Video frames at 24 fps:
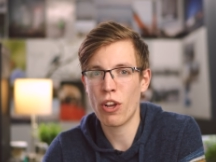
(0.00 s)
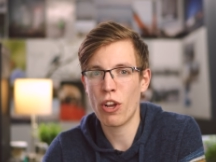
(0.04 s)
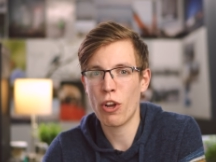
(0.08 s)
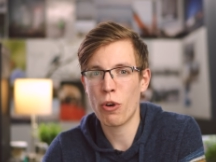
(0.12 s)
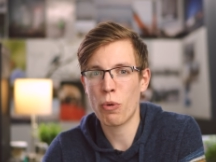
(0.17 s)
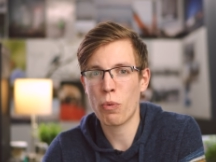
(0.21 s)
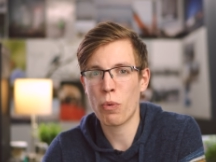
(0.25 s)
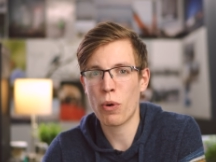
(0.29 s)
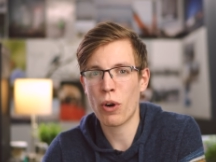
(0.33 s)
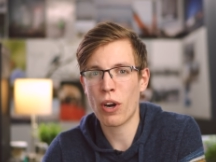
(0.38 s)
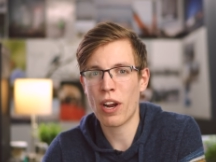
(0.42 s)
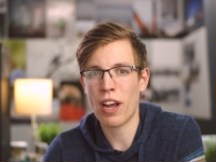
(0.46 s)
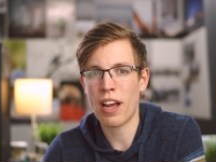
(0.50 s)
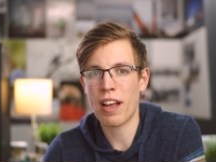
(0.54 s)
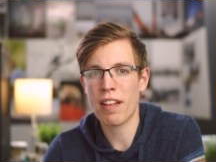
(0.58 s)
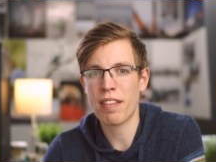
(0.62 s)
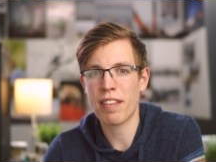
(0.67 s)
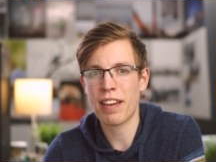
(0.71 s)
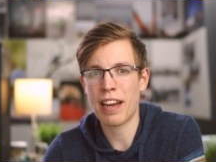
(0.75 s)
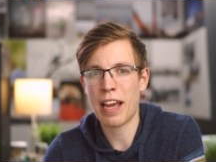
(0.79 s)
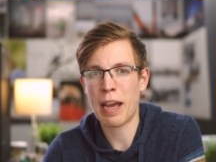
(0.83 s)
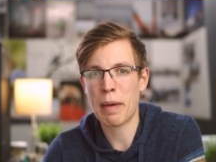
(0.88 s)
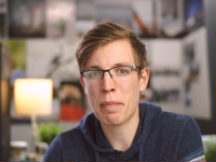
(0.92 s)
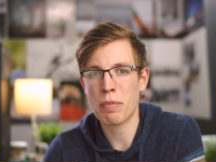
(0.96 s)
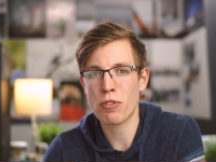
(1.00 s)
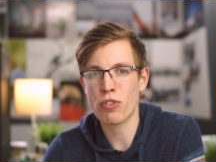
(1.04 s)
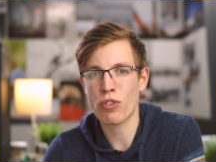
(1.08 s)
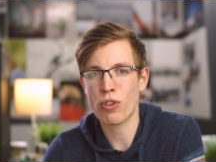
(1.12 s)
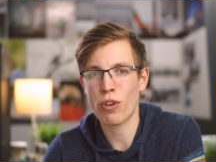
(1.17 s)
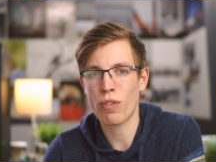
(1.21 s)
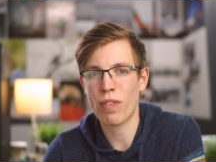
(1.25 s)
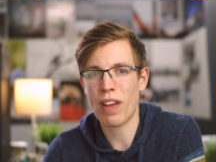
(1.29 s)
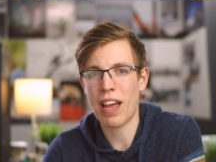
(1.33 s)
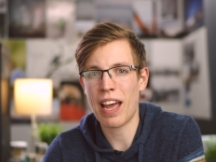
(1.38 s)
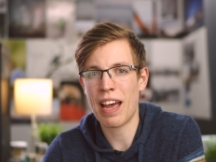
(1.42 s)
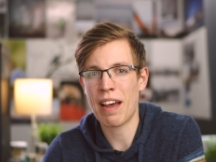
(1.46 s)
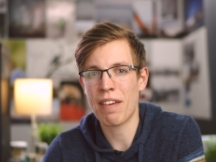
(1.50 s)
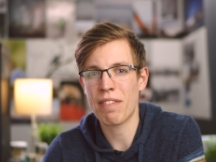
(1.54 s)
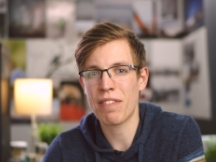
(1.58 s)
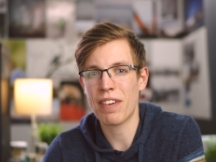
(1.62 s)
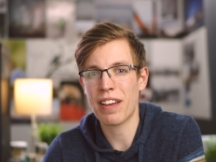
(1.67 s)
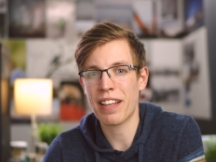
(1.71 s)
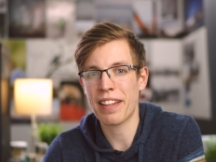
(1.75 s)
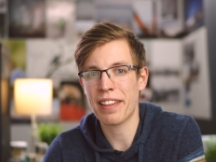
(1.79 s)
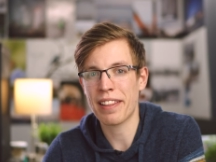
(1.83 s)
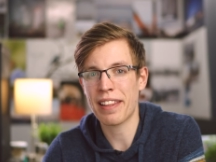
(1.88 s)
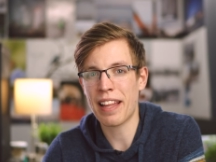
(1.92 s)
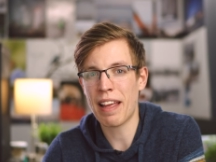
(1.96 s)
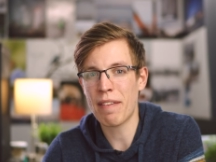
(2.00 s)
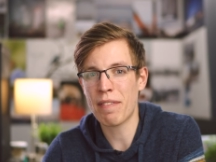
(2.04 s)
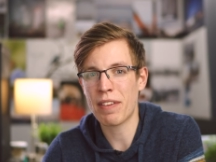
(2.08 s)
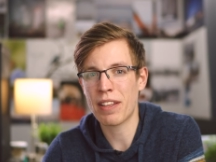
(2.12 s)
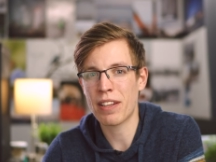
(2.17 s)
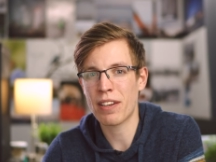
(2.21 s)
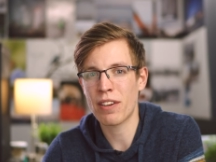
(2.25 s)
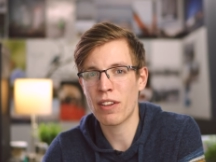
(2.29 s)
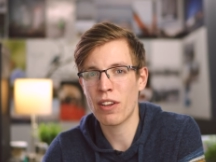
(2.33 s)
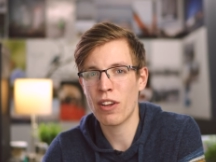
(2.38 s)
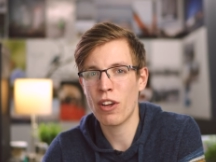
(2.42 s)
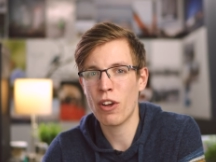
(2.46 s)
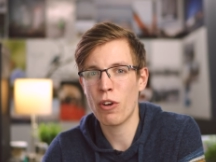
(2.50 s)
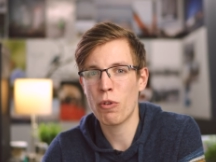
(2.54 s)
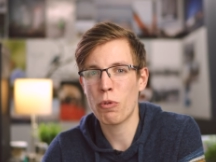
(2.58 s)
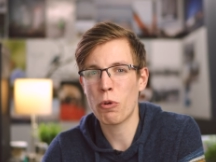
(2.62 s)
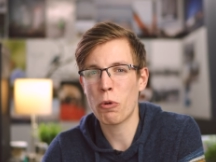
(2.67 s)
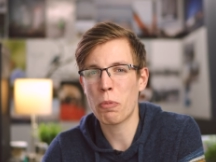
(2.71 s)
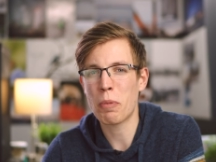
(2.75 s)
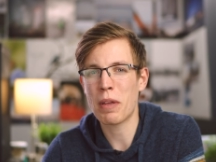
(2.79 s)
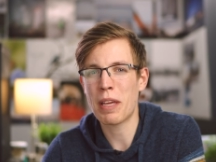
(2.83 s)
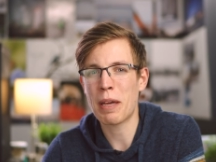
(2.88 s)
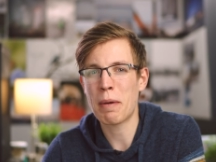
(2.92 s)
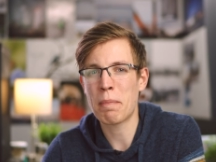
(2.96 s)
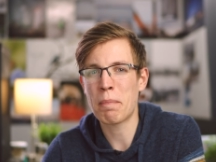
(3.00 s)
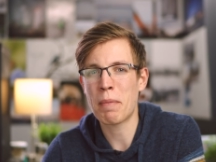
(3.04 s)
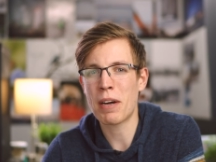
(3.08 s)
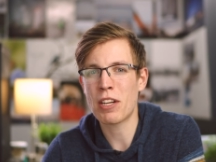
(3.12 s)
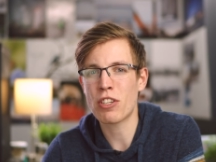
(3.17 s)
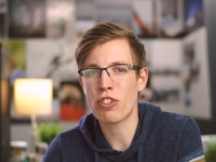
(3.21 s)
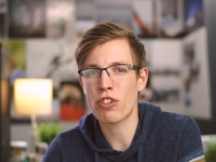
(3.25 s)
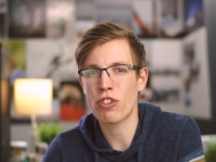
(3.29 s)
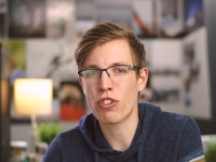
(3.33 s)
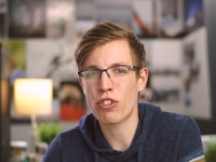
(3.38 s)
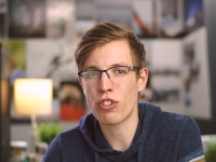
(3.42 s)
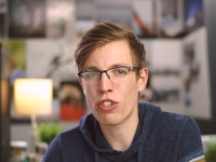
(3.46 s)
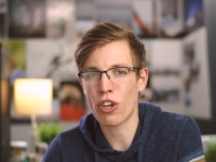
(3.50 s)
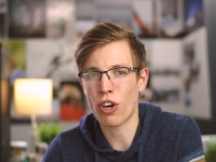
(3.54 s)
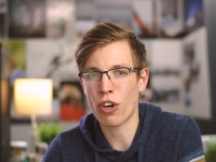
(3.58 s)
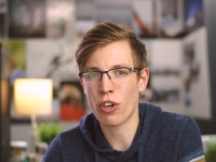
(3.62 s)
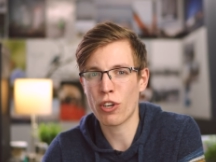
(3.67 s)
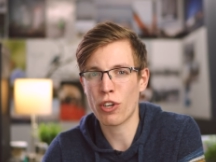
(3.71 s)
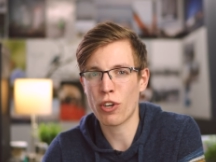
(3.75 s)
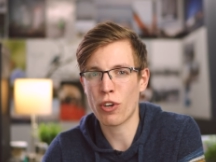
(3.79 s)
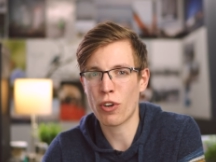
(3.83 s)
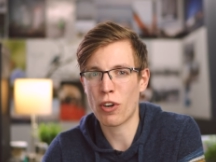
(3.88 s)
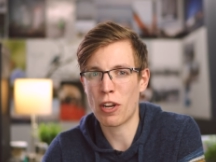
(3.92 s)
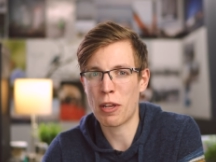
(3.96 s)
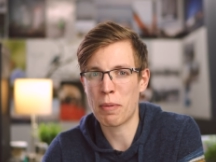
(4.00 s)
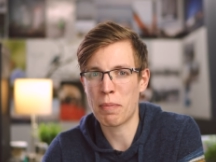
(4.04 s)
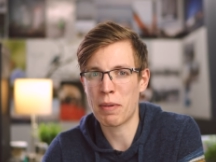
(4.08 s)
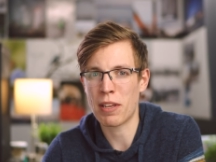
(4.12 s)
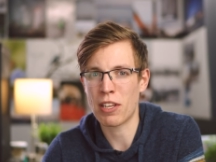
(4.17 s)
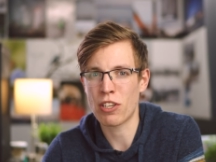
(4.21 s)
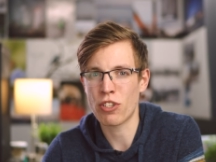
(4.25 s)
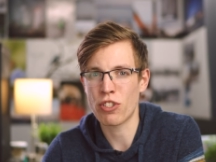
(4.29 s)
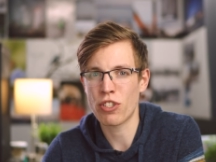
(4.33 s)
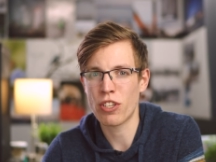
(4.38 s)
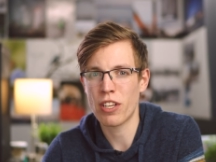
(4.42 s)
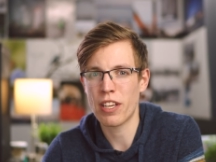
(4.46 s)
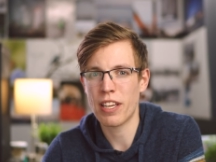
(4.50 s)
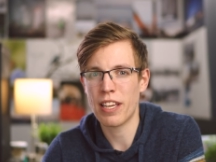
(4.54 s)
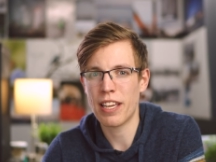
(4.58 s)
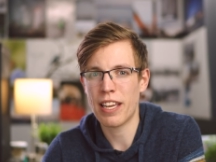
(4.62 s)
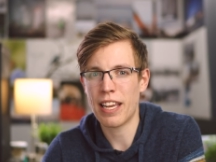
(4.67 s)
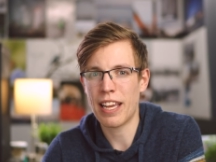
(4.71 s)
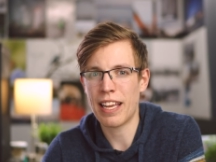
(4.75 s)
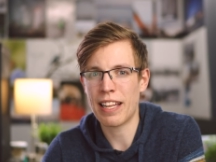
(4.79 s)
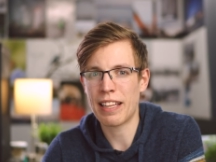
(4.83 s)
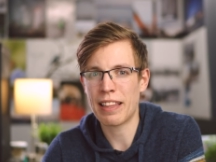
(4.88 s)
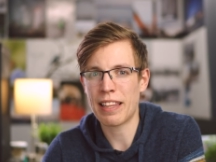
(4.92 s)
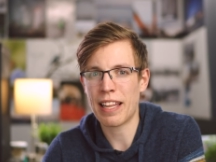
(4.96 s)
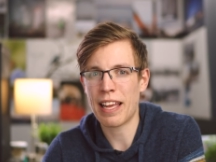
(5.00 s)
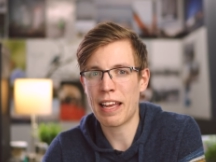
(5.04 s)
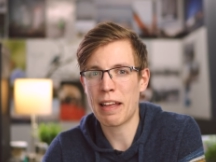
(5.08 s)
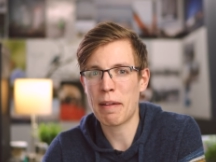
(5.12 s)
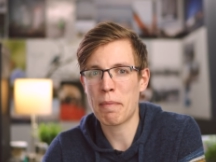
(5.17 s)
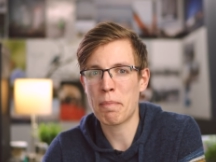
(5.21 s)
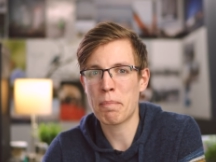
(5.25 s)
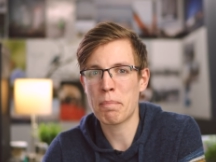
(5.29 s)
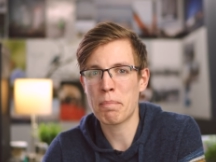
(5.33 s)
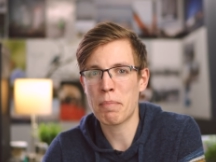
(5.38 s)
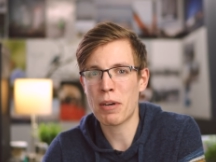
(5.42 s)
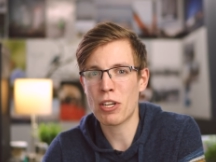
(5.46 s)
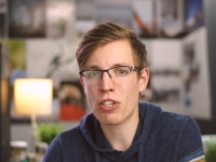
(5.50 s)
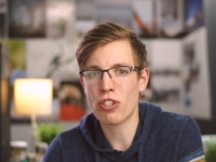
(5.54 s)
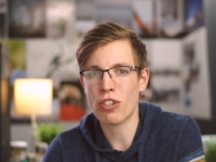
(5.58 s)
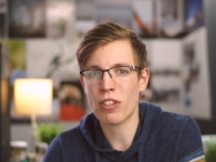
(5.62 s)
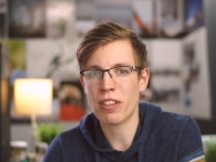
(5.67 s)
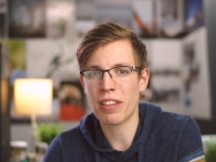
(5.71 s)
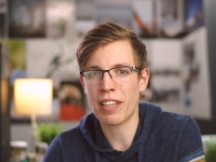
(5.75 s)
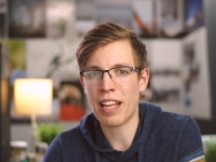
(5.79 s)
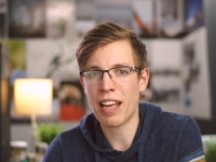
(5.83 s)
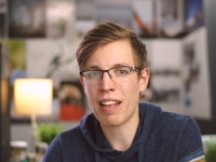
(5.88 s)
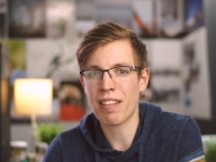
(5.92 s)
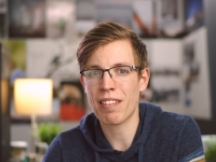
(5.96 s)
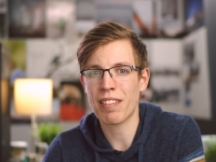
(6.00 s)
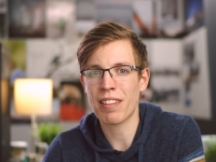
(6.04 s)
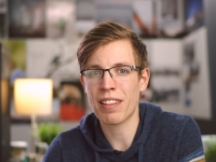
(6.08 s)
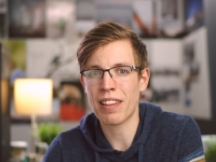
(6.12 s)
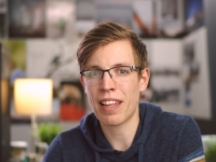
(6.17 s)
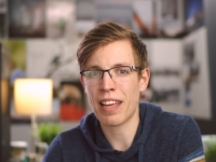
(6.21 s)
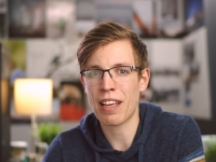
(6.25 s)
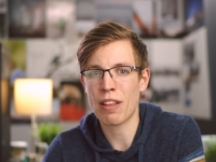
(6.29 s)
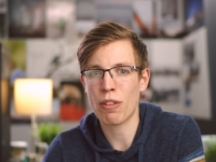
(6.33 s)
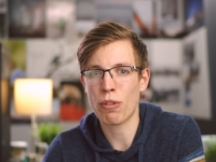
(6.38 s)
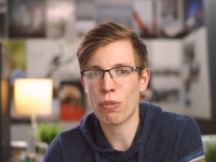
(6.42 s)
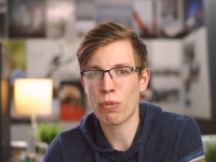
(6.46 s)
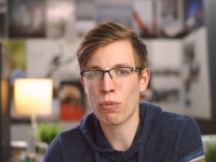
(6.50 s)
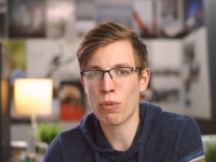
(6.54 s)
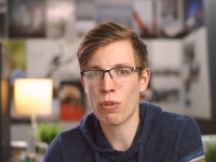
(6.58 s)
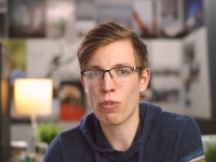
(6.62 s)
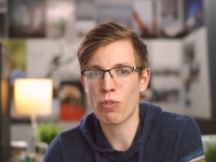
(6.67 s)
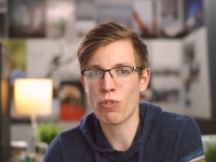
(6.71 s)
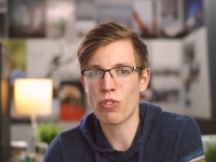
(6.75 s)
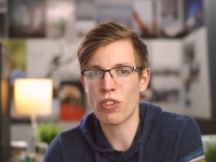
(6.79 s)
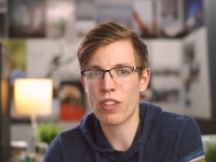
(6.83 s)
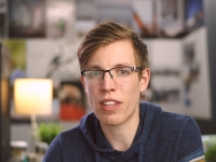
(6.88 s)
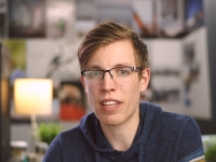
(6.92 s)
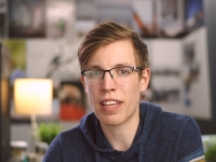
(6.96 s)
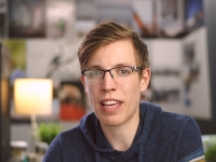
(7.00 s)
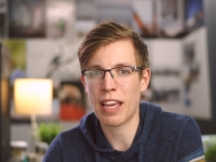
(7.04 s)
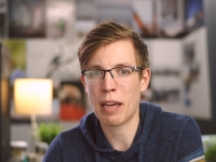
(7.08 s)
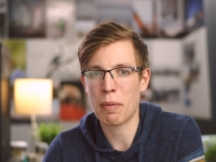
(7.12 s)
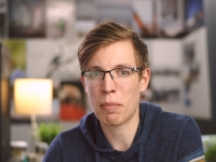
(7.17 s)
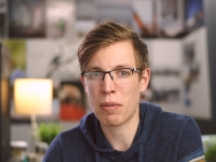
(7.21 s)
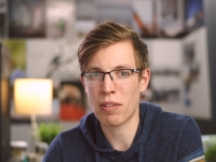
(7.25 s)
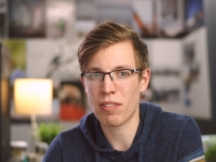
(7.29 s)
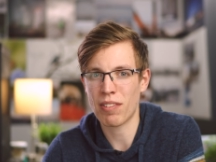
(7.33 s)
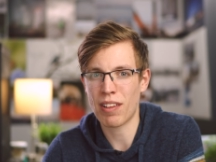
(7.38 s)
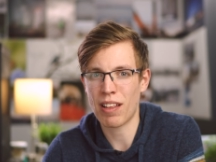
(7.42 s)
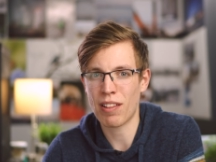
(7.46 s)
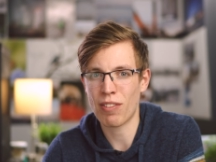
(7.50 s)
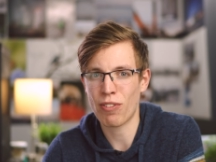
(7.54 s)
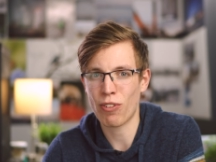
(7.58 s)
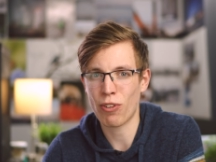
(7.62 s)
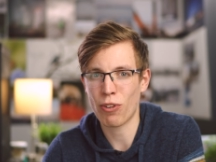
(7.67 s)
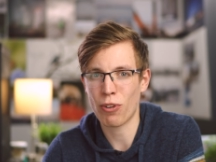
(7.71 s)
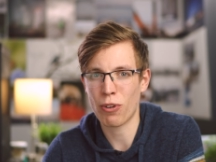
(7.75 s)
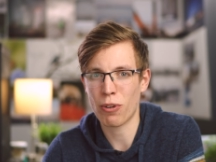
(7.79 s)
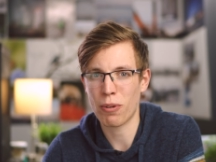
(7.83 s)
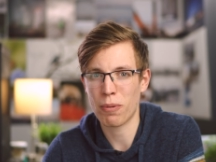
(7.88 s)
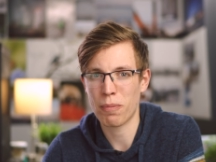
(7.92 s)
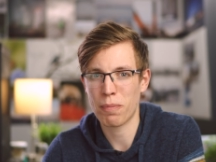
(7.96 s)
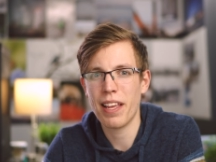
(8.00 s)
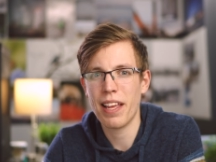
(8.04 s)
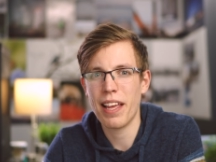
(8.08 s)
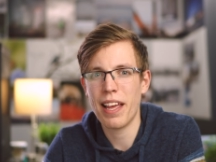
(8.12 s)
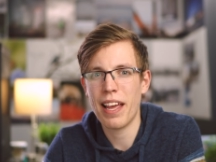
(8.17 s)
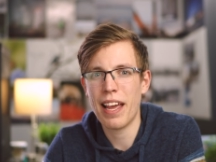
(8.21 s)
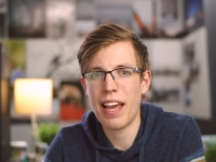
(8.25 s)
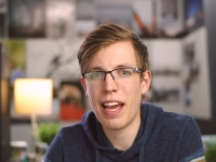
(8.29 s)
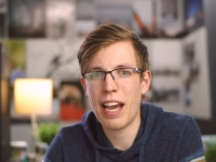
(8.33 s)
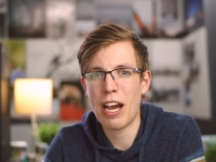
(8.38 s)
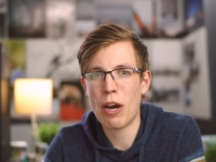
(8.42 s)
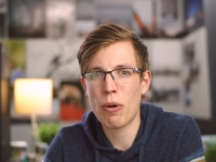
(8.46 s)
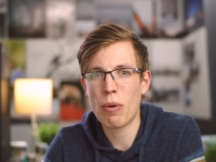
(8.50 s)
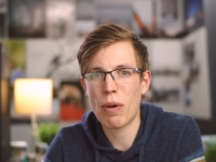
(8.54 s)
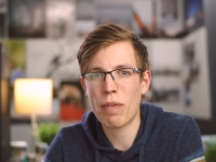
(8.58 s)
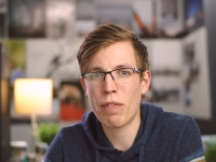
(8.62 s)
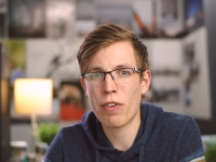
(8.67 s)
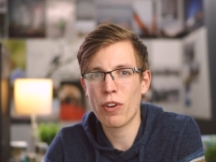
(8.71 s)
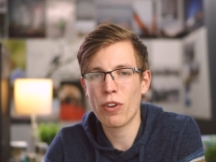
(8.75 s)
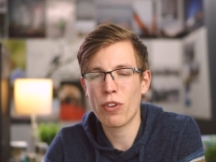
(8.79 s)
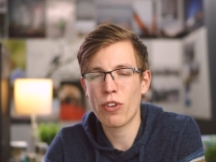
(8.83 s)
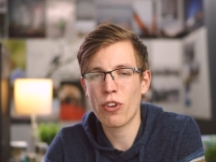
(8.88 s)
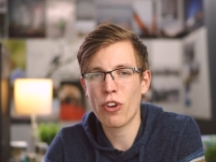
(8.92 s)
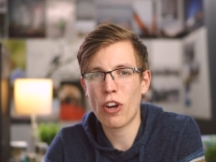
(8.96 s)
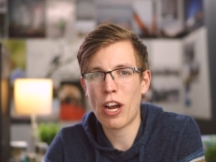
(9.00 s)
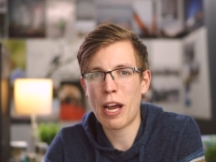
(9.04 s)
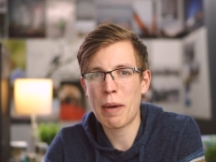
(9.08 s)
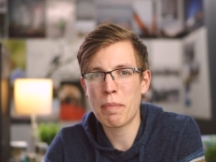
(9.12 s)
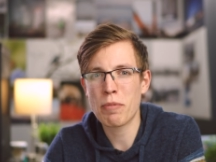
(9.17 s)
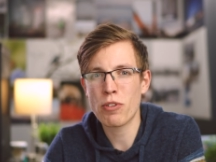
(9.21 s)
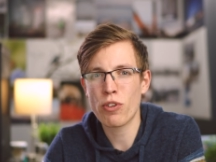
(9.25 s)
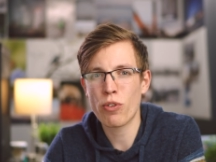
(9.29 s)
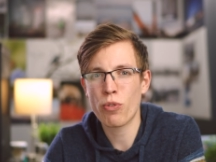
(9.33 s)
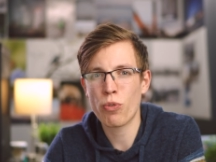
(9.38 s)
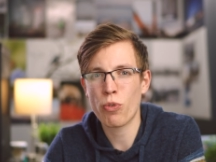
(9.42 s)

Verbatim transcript: whereas an aperture of f eleven will be a much darker image and let much less light through to the camera sensor. However, your aperture is